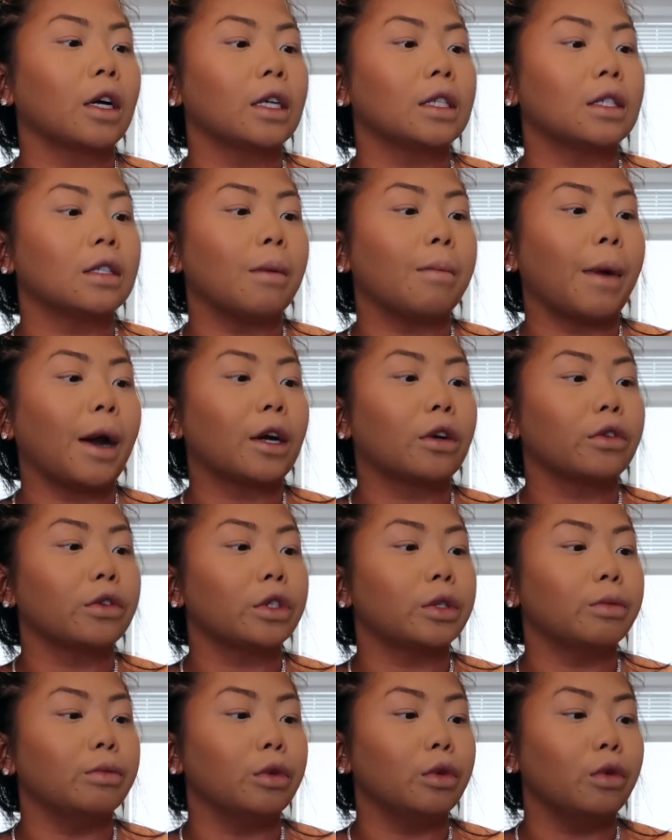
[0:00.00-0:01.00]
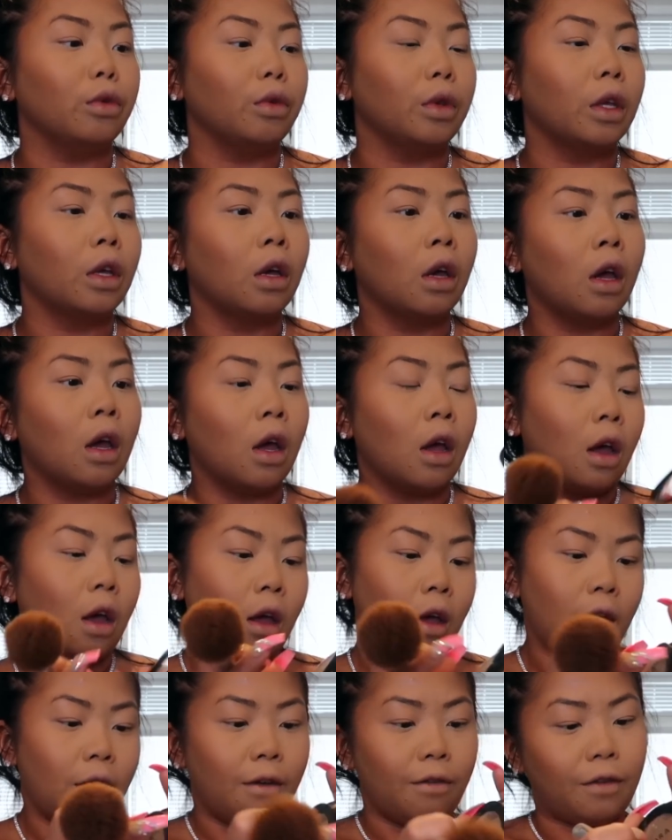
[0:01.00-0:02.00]
It's the Mircosmooth
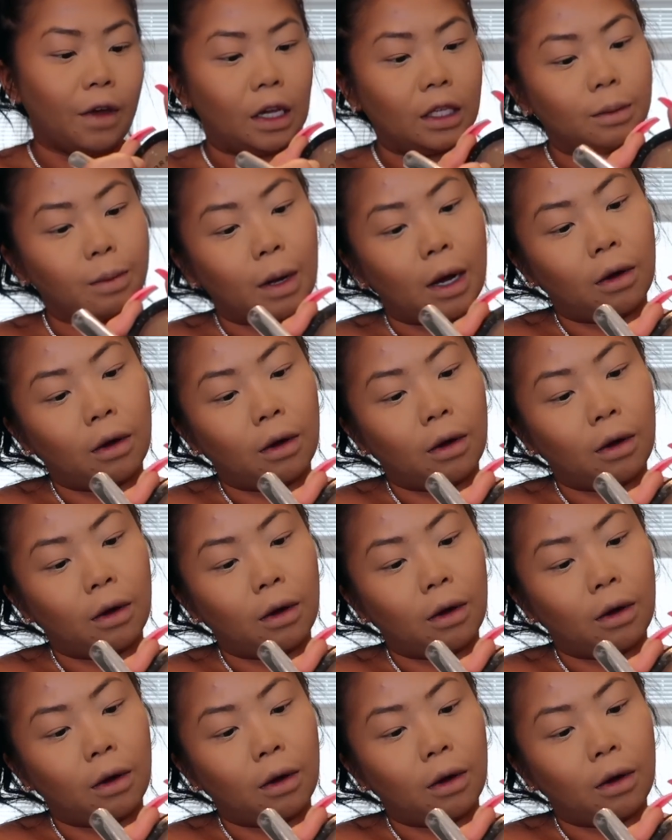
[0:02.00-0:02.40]
face